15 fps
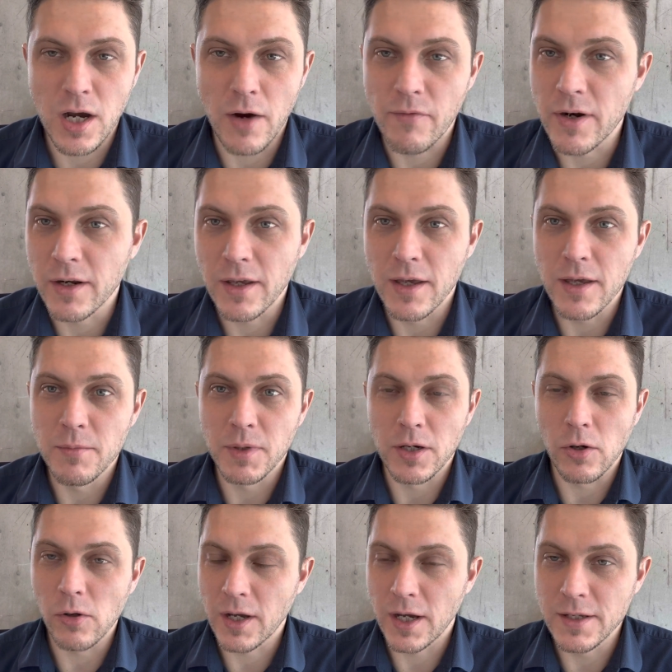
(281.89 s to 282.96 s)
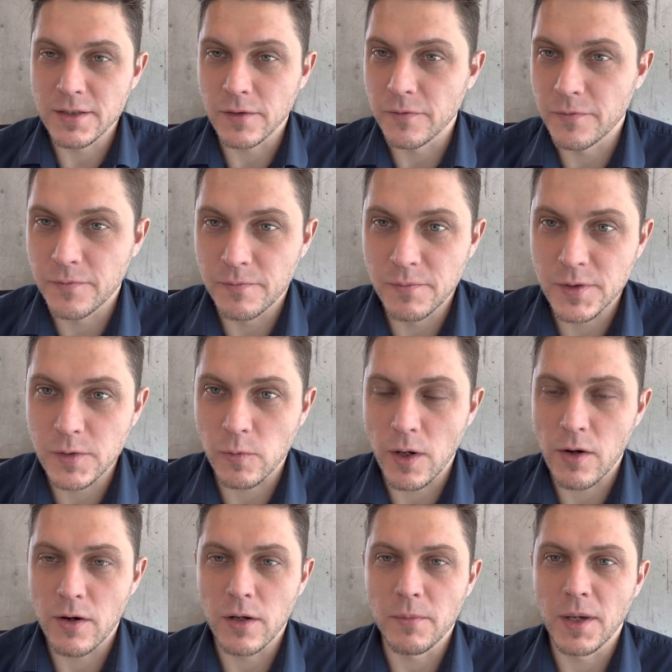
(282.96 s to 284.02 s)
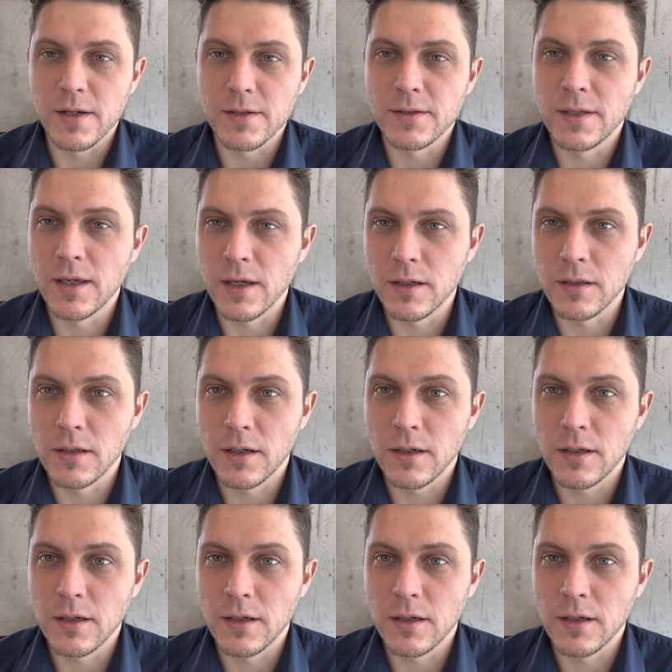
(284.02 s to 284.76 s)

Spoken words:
covering him in all kinds of swearing because he had